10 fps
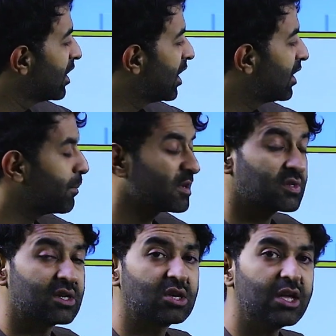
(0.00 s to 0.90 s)

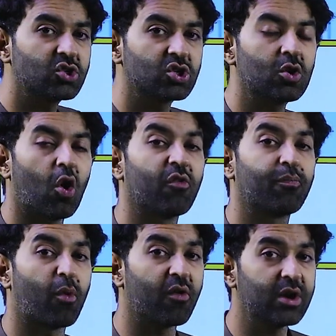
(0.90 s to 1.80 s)
representation of
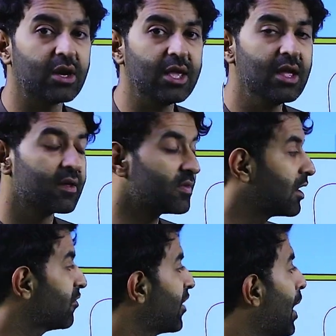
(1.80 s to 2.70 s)
poverty that
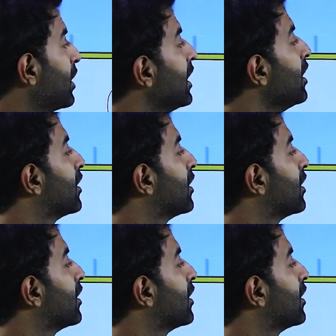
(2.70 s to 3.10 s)
a family is